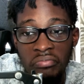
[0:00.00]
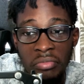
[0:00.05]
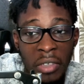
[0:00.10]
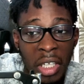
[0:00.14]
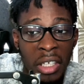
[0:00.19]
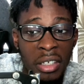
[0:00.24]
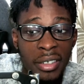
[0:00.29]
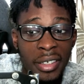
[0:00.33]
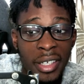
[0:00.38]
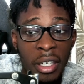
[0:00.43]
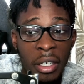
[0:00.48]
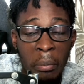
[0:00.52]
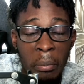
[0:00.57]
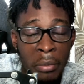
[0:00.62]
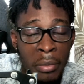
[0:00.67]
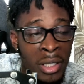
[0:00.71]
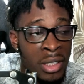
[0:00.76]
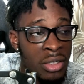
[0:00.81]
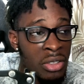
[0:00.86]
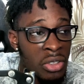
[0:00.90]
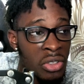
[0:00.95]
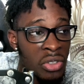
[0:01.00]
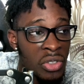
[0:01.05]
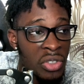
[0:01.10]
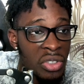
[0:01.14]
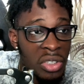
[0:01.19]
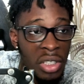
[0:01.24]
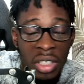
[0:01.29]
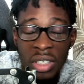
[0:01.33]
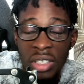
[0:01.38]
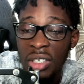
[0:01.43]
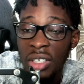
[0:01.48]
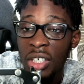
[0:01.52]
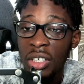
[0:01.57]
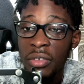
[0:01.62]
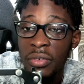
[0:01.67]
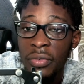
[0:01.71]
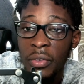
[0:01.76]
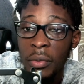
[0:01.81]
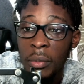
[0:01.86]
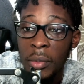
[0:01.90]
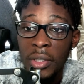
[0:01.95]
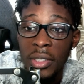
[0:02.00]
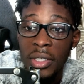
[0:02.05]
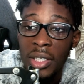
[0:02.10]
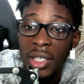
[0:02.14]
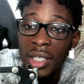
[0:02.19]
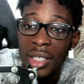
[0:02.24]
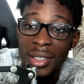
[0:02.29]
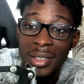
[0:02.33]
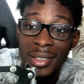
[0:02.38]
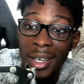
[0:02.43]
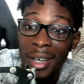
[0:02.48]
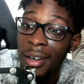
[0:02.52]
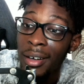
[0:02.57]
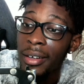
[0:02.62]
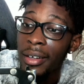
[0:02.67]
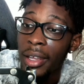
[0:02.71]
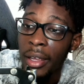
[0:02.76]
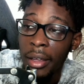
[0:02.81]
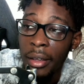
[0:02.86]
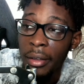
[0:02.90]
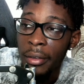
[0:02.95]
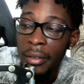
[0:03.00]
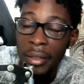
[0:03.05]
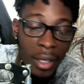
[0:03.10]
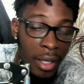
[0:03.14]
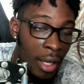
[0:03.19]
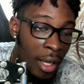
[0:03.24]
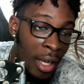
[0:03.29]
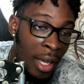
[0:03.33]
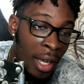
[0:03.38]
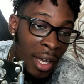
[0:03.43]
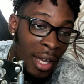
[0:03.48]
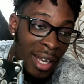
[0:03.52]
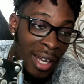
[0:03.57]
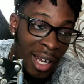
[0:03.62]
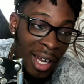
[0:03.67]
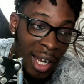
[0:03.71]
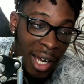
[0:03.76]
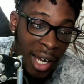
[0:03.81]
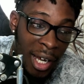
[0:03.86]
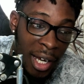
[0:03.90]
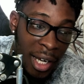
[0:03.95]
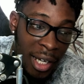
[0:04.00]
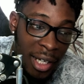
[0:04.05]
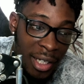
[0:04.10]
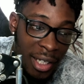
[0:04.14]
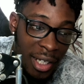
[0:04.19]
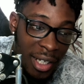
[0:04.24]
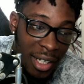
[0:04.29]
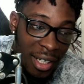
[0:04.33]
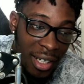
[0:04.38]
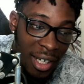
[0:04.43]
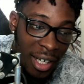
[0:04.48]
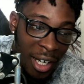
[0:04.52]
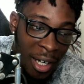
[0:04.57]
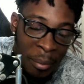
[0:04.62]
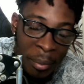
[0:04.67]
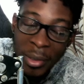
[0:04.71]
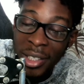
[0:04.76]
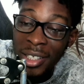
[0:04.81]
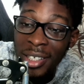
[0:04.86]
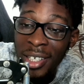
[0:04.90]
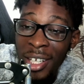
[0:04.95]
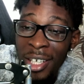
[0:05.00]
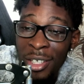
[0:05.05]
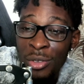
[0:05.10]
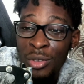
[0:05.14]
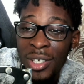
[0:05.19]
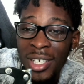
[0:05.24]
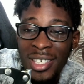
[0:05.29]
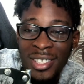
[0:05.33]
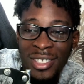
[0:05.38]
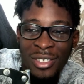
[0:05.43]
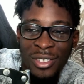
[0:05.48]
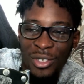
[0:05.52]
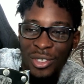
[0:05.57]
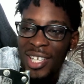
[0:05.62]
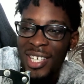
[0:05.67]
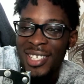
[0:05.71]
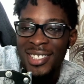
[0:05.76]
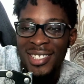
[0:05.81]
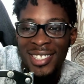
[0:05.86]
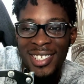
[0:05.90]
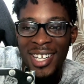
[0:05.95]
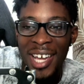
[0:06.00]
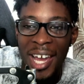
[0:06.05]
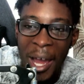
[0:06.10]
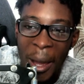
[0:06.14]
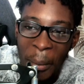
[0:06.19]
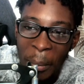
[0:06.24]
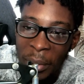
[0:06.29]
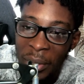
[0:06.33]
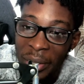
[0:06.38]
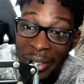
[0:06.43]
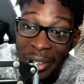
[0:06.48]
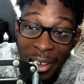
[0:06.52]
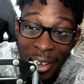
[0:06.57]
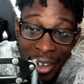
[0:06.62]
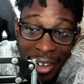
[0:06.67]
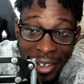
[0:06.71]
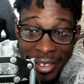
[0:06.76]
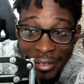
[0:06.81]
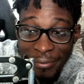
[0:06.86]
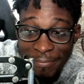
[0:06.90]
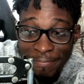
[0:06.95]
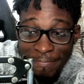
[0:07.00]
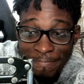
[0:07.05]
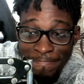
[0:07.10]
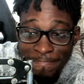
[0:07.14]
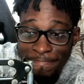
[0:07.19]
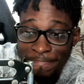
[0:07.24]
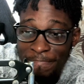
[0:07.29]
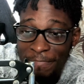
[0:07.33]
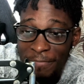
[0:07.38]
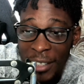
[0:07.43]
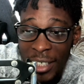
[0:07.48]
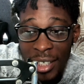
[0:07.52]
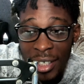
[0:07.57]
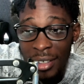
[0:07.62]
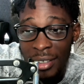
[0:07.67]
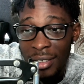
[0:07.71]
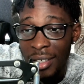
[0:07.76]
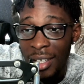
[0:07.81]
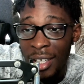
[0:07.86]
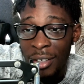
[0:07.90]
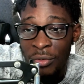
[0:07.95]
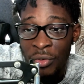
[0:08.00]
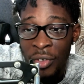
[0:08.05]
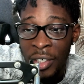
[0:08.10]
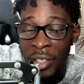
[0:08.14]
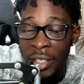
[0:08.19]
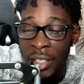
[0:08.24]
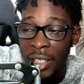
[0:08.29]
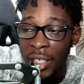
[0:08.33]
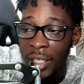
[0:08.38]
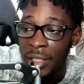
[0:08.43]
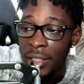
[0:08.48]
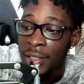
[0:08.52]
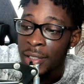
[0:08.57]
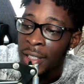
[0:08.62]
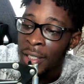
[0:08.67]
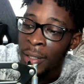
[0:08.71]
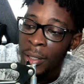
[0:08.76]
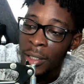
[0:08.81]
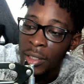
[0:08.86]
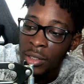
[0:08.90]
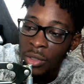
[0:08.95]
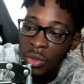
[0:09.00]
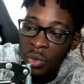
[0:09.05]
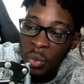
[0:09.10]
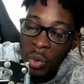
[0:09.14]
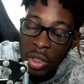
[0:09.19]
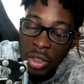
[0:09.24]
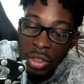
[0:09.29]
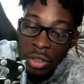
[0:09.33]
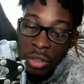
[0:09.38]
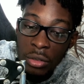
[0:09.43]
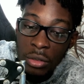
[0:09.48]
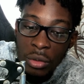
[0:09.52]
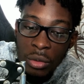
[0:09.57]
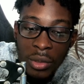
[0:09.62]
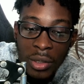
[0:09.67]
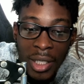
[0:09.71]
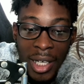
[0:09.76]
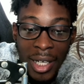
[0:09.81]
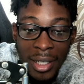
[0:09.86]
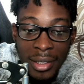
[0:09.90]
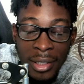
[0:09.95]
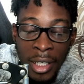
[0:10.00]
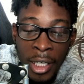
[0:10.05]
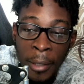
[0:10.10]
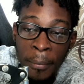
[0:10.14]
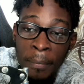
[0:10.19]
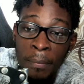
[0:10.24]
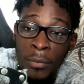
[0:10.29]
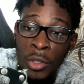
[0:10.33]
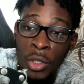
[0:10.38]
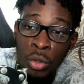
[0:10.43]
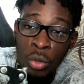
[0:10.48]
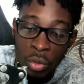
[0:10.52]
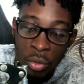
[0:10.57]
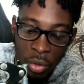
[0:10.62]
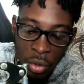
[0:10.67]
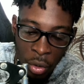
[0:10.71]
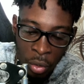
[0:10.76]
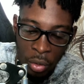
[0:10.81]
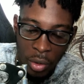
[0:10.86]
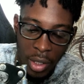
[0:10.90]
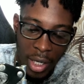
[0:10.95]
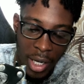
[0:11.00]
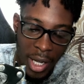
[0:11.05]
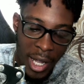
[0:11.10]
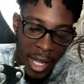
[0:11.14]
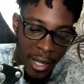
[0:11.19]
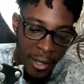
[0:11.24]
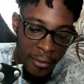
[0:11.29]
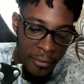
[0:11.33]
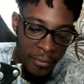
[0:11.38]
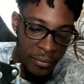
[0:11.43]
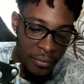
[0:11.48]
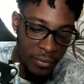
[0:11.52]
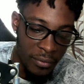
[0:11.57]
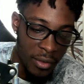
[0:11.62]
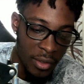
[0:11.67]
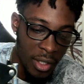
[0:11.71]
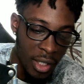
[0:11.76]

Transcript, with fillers: didn't get a message, didn't hear from her the entire day. And I'm gonna let you guys know that's gonna happen a lot. It really is. And this is what you do in that time. You don't have.